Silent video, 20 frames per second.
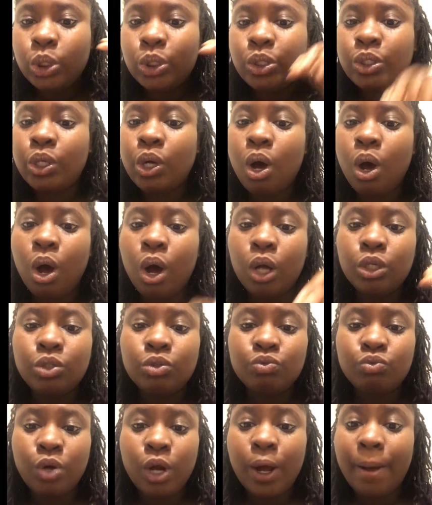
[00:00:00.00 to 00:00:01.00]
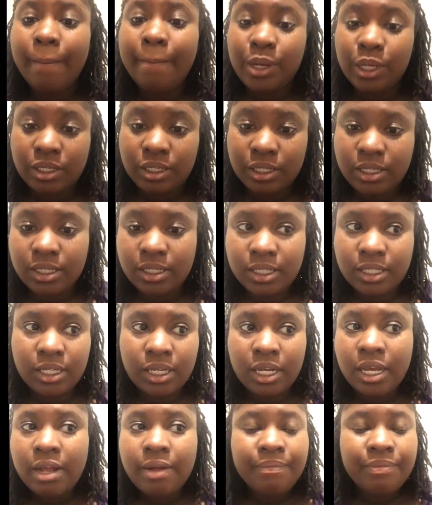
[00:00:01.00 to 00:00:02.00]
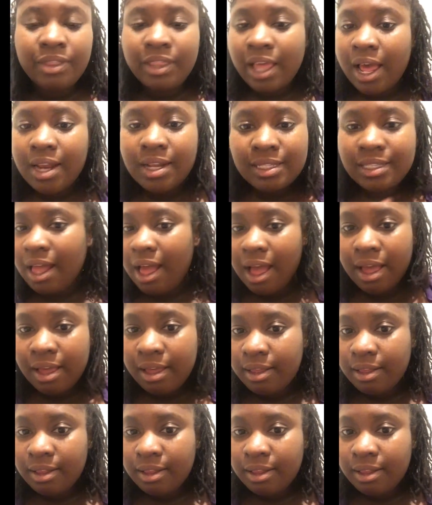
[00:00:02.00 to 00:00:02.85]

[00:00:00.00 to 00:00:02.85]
not recommended. That's my